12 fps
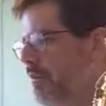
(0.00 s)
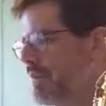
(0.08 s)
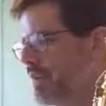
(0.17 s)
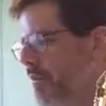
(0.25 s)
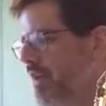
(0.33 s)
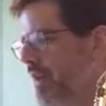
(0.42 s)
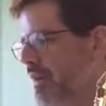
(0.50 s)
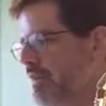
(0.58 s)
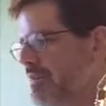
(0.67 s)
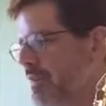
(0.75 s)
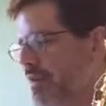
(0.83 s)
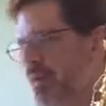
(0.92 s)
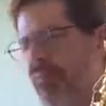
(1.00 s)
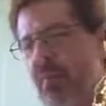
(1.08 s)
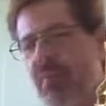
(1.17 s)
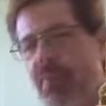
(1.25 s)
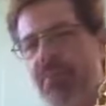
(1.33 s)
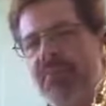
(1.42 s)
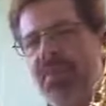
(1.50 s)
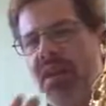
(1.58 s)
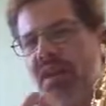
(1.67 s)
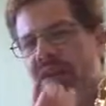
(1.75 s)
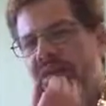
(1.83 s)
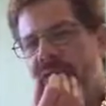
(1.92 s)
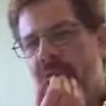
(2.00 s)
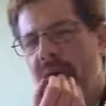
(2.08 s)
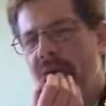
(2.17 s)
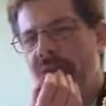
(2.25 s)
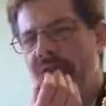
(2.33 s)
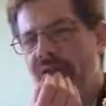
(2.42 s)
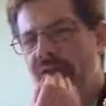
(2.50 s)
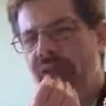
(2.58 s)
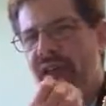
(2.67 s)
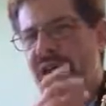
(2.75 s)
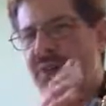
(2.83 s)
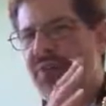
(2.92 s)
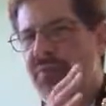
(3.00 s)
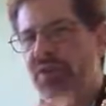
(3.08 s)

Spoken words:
But some of the high notes up there, remember, nice firm embouchure for the high notes.